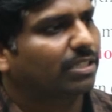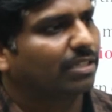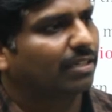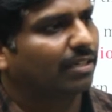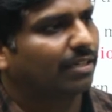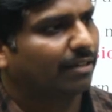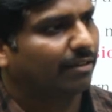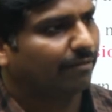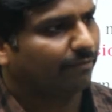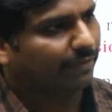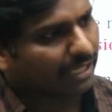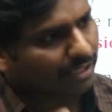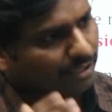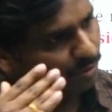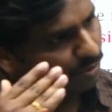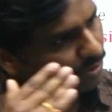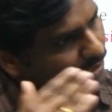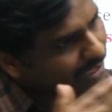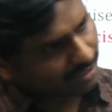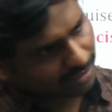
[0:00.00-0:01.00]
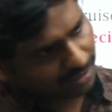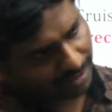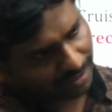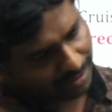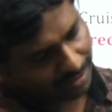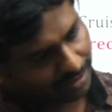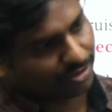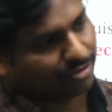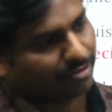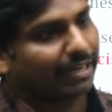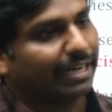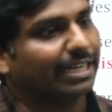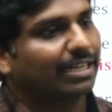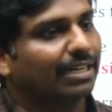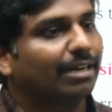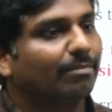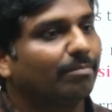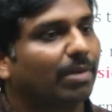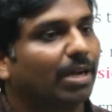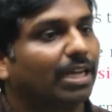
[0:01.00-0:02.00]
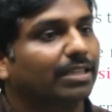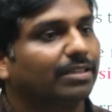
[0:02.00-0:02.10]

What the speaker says: we are using straight line path